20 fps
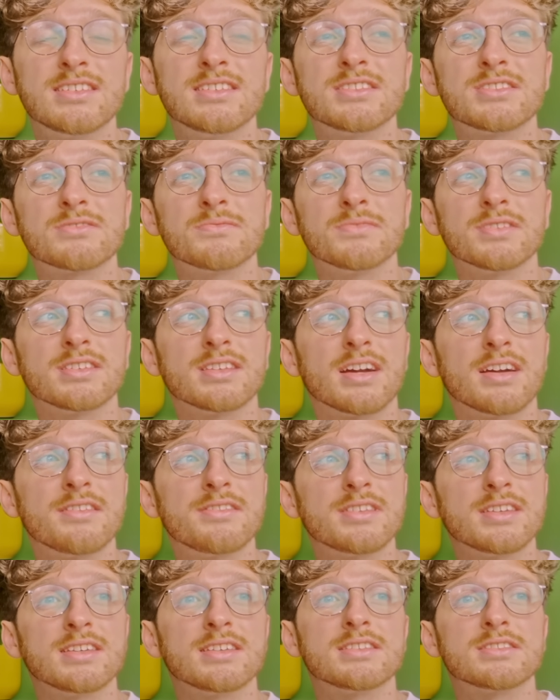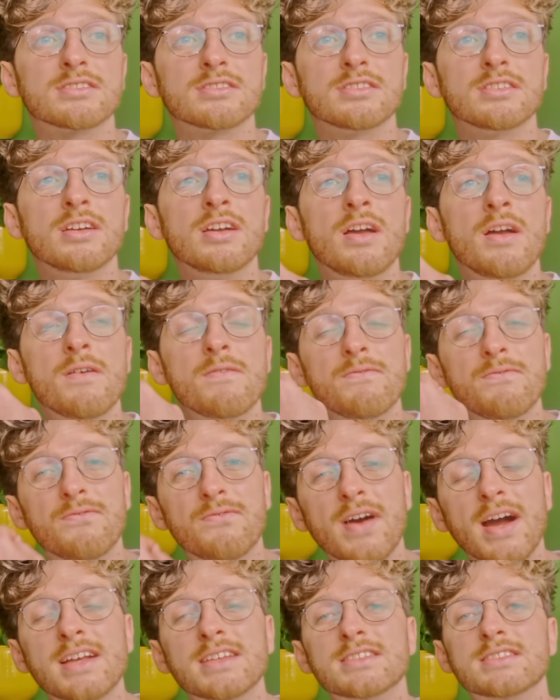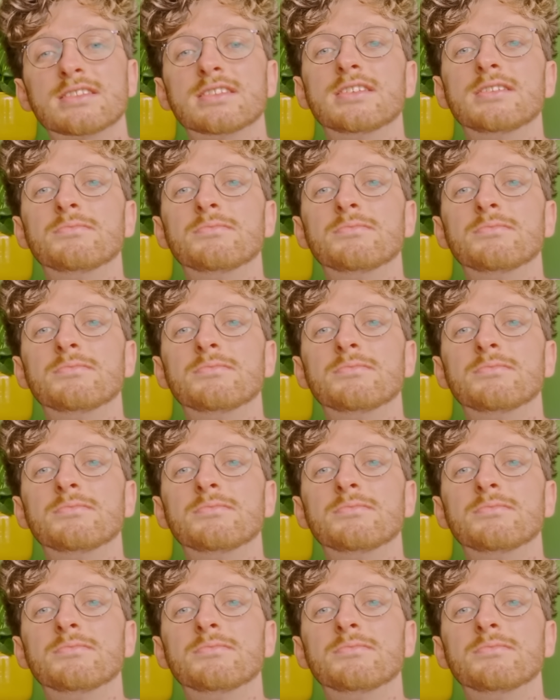It's something that I think is going to vastly